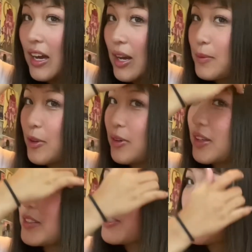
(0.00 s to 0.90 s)
I'm
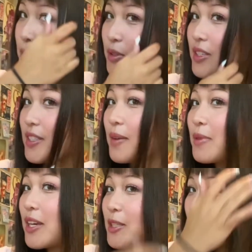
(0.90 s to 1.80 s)
going to do the same
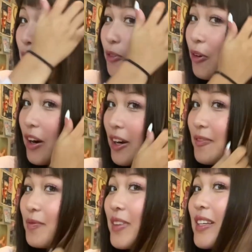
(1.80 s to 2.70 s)
thing as before,
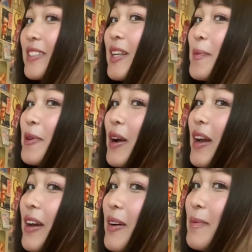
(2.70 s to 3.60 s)

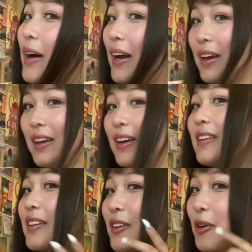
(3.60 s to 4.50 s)
separate my
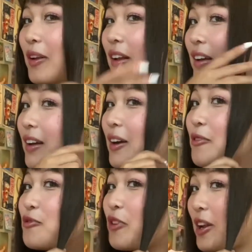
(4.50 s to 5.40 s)
little
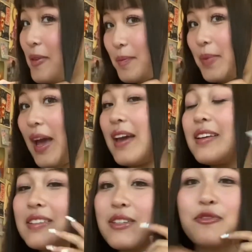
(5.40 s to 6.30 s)
front
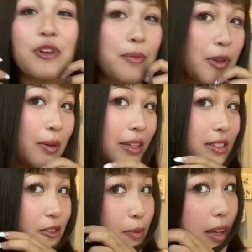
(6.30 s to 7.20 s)
bangs from the
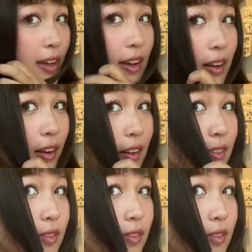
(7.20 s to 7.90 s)
rest of my hair,